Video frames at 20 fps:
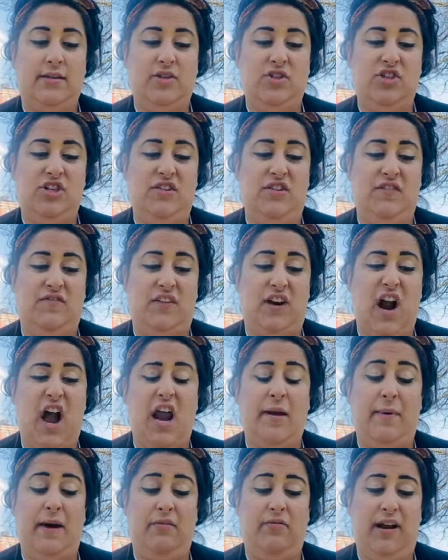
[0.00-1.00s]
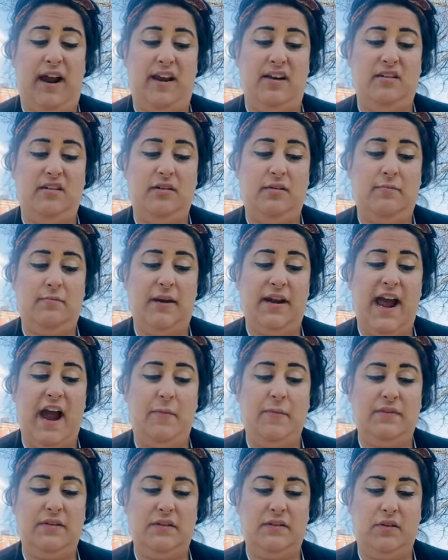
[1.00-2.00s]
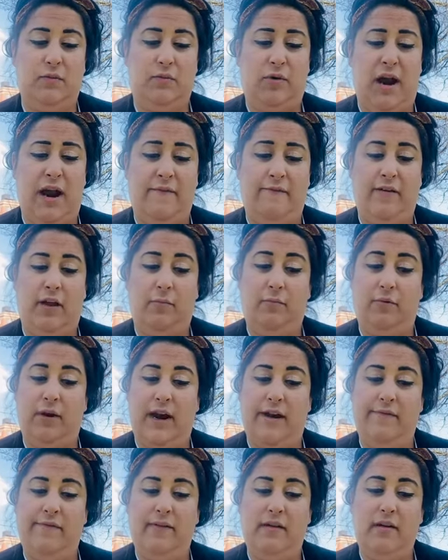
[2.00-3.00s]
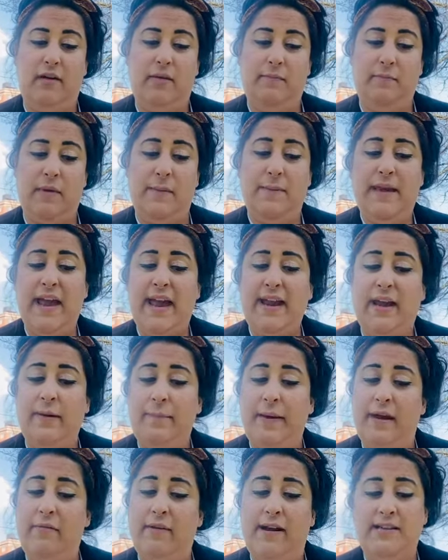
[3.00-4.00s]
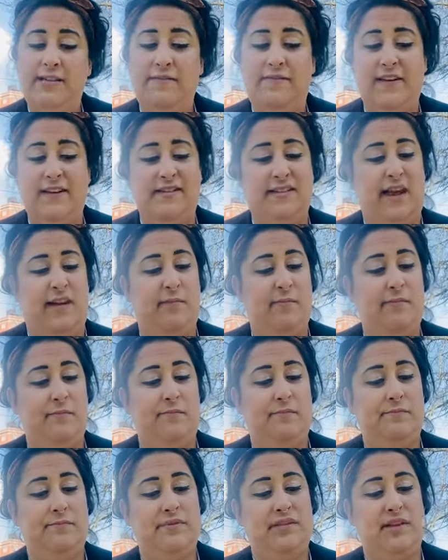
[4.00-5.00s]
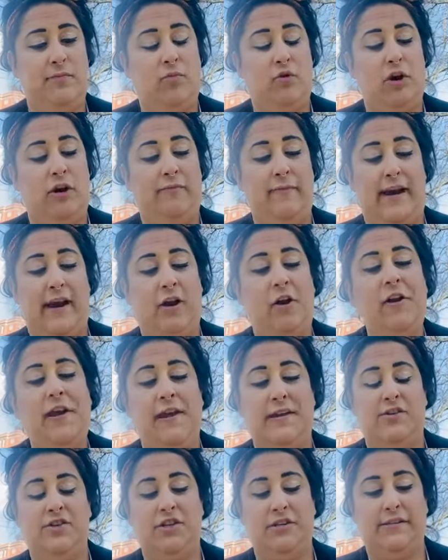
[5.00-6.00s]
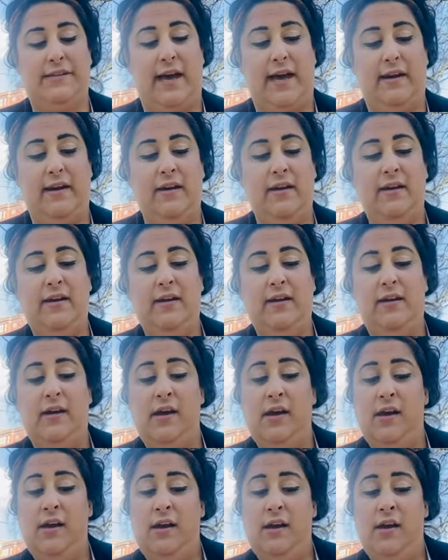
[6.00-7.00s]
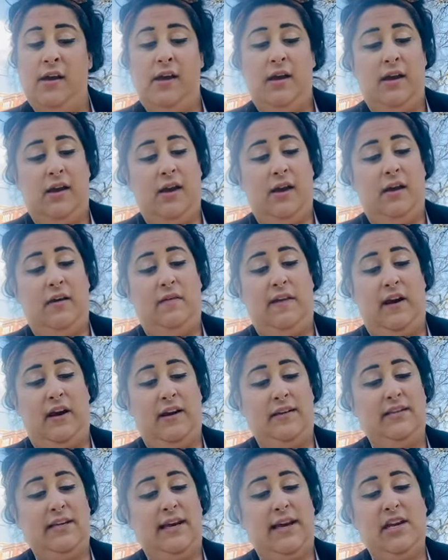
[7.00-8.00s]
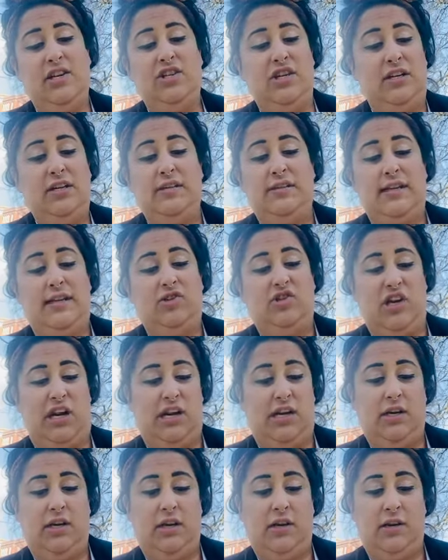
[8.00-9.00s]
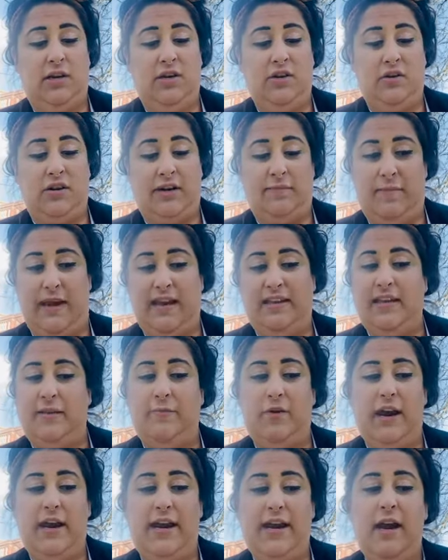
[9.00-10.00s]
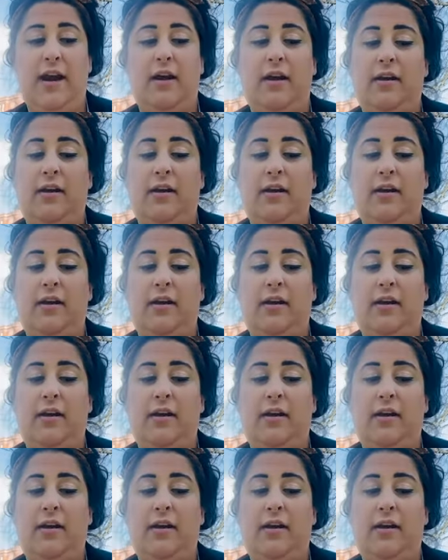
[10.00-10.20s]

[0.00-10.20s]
She forgot about rent, but now Mrs. O'Brien felt brave. Maybe I could pay rent if I sell some more of my cookies, she said. There is a kitchen, said Jane. You could make them right here.